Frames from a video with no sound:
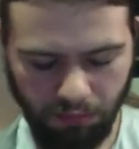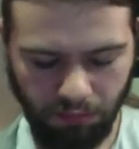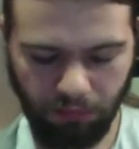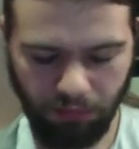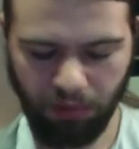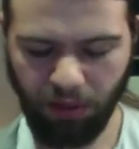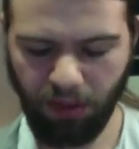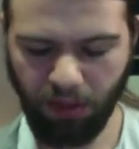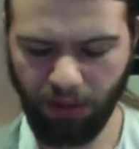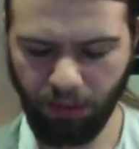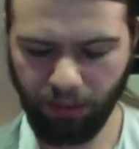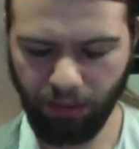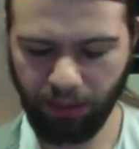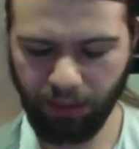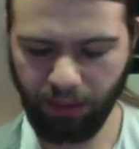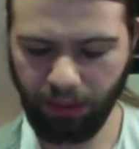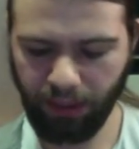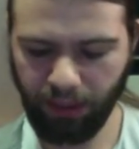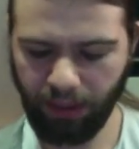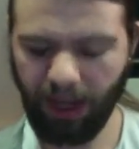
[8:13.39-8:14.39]
So not
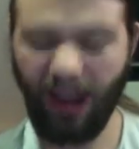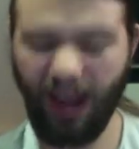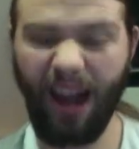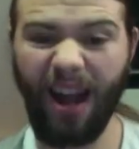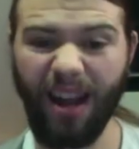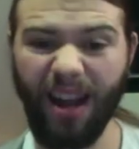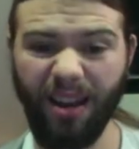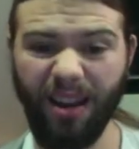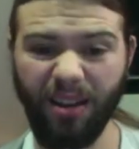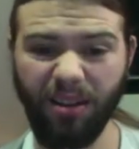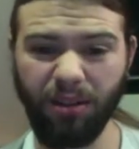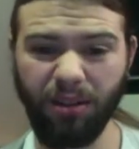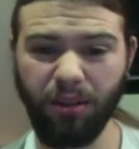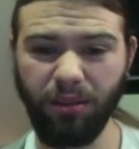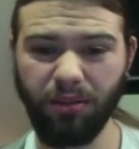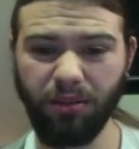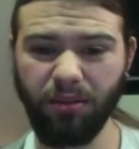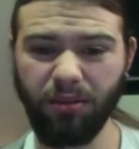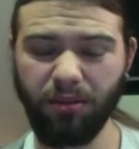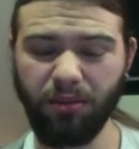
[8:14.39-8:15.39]
particularly high, I
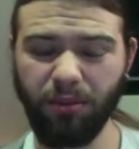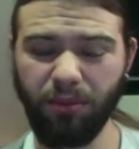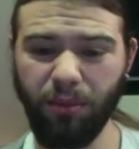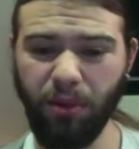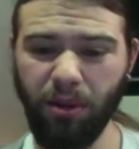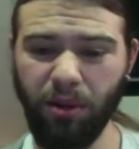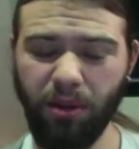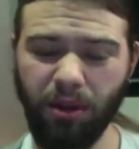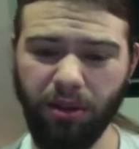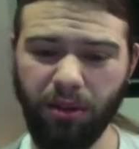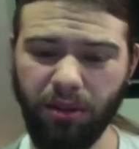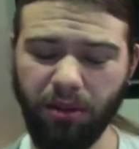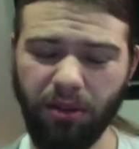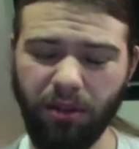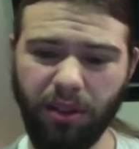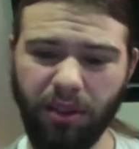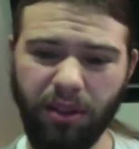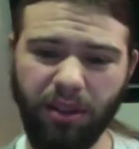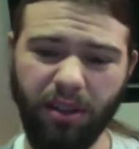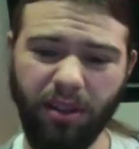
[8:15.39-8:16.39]
don't, I don't
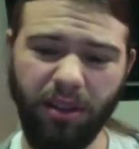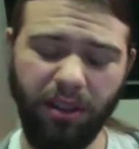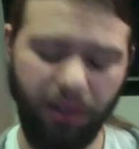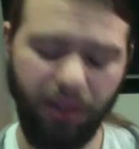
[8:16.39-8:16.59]
think.